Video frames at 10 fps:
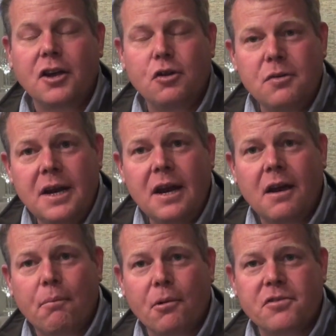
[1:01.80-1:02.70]

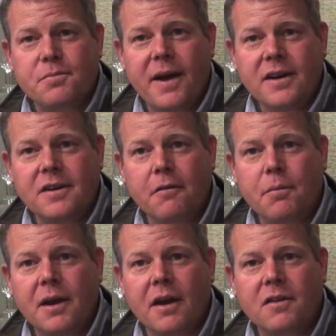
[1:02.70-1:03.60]
unique perspective
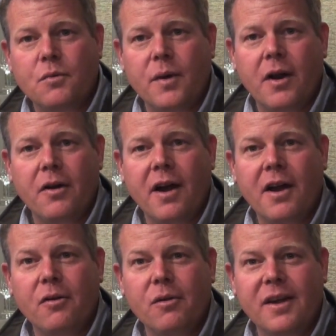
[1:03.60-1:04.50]
because we are
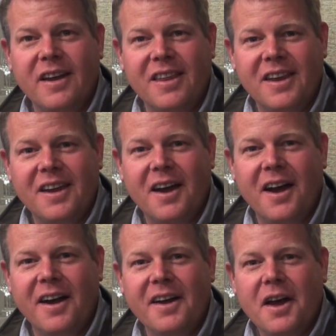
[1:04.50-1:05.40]
not only the